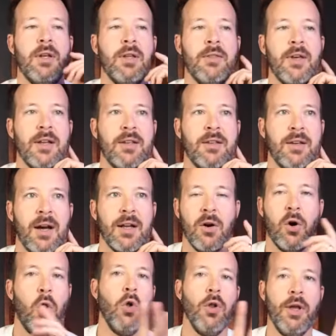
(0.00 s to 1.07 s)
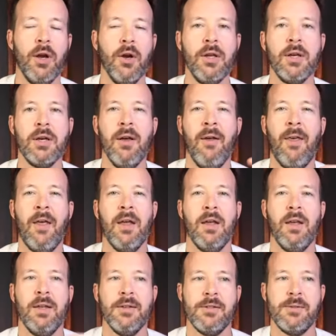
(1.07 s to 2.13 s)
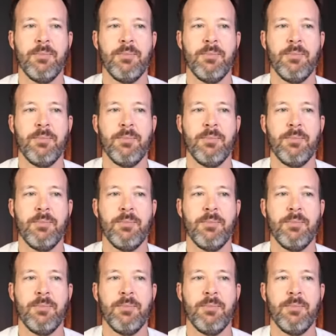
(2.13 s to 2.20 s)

that kind of whole area is